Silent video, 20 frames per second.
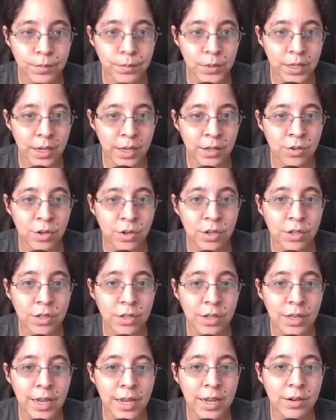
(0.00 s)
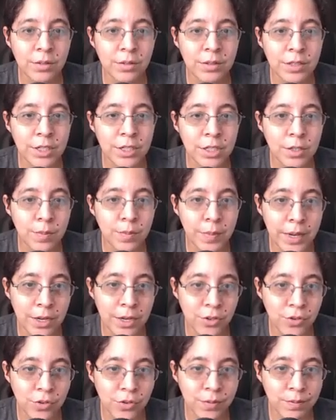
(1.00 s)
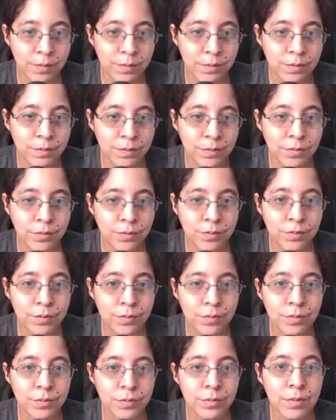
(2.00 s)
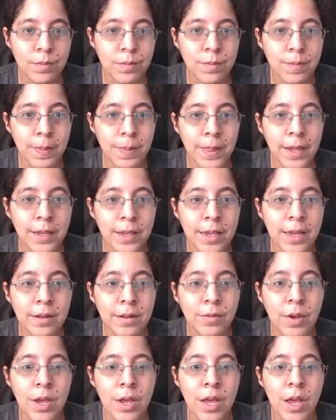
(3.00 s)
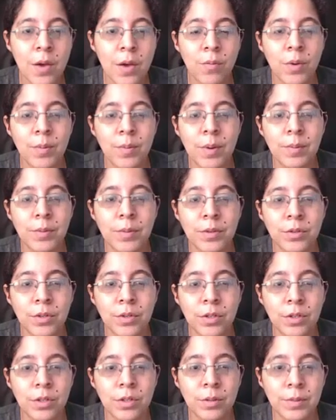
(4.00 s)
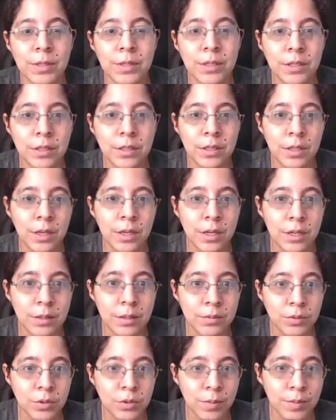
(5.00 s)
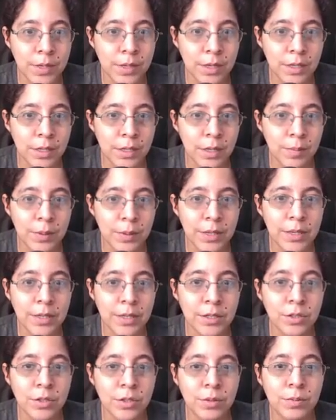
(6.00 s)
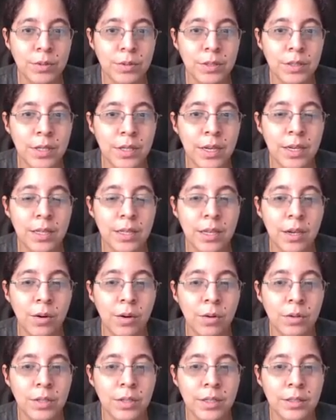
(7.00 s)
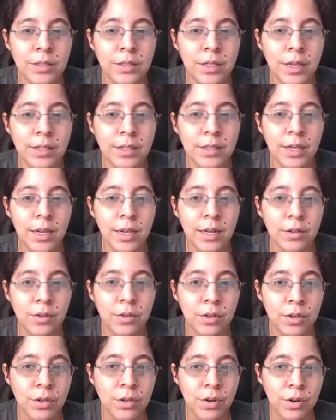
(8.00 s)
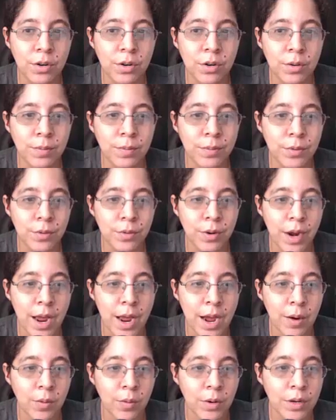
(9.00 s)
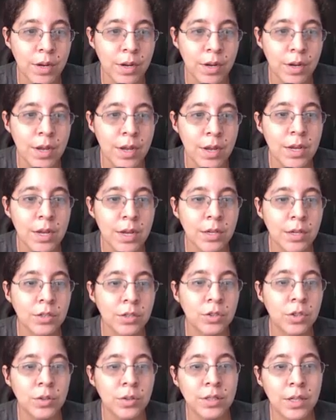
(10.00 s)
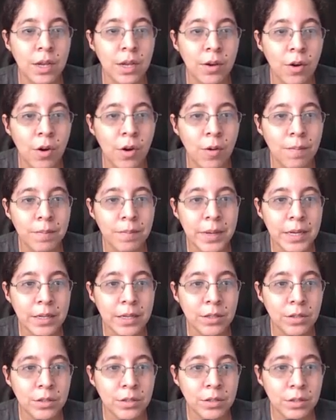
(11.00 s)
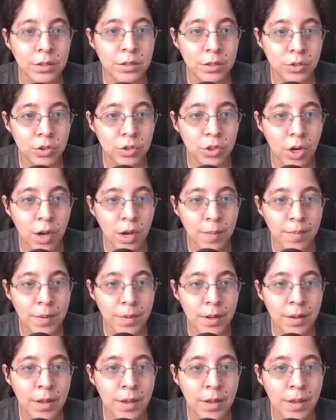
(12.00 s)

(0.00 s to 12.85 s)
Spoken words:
Okay, you're going to land on this page. Again, remember, you're going to be submitting an application, take the online test, and you're gonna earn per hour. So this is a home-based job.